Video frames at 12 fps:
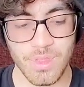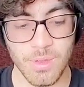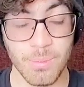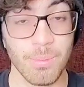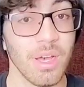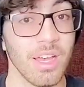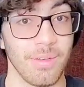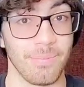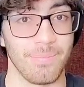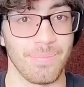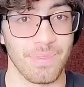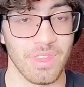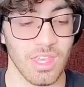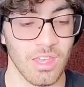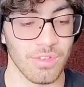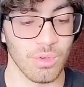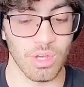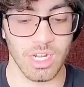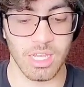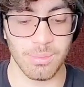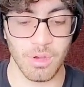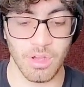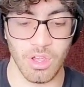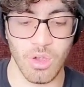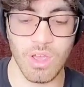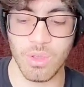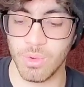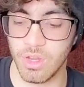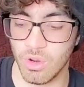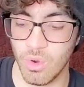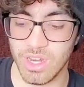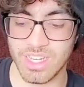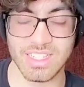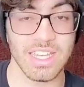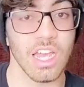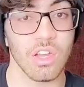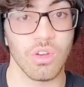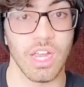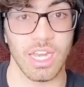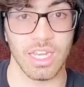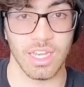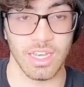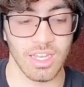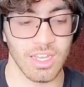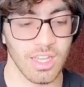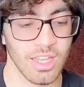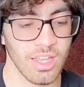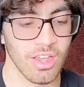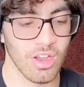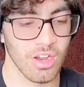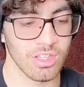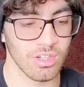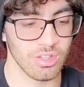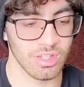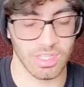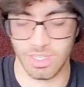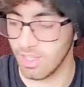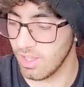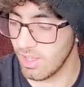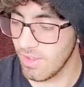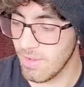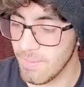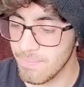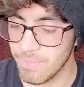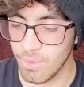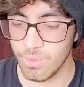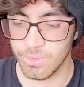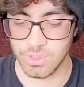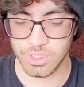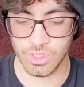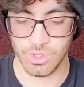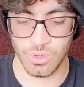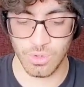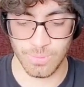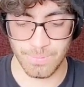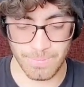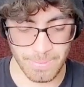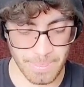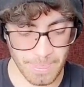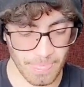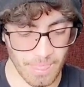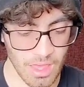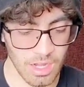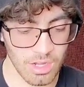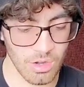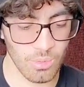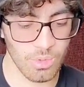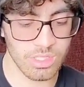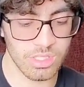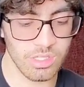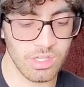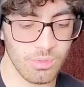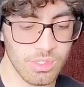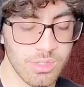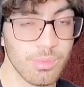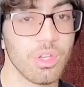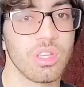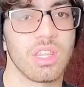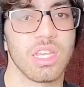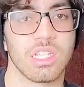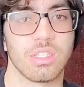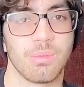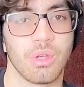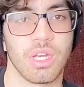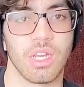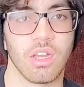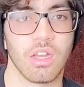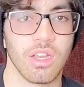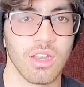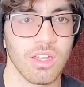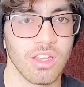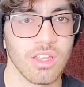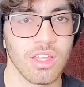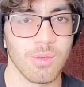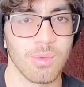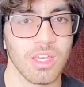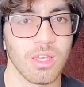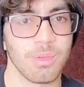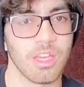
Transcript: But if you want to keep on going, we are going to decorate our little thing. So I don't know, what's some good things to put in here? Give me a